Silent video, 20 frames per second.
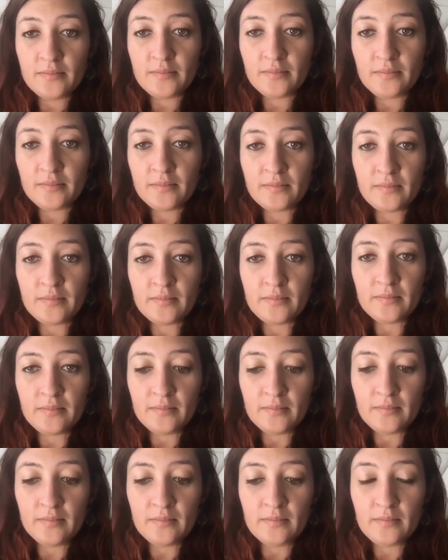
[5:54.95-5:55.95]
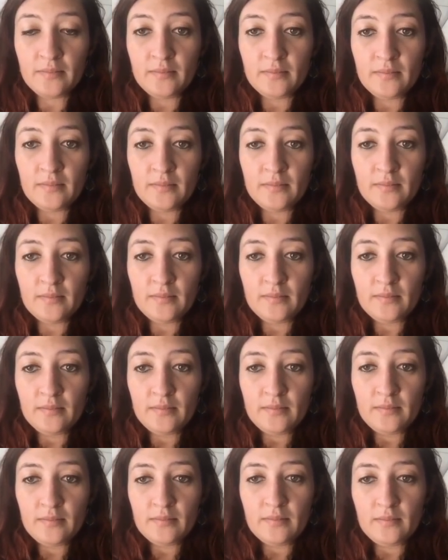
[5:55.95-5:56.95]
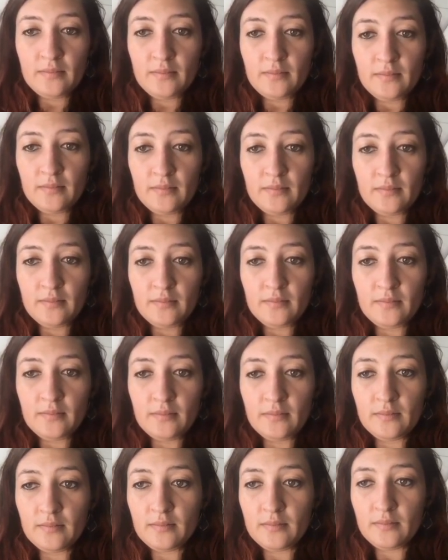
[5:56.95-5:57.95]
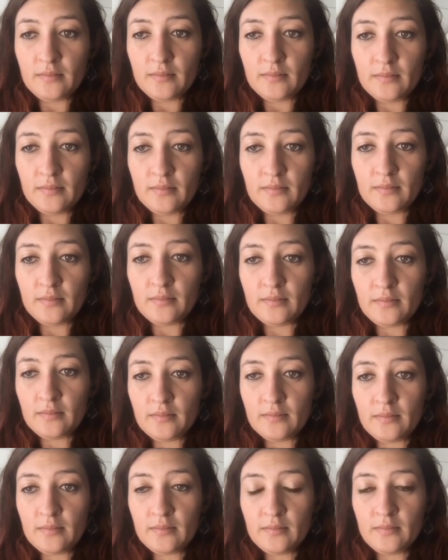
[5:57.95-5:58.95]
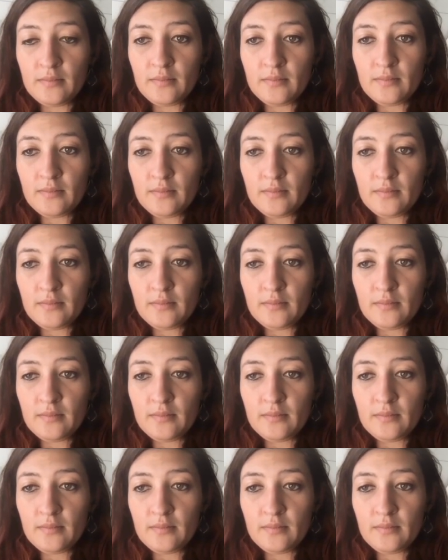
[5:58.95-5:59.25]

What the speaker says: (silence)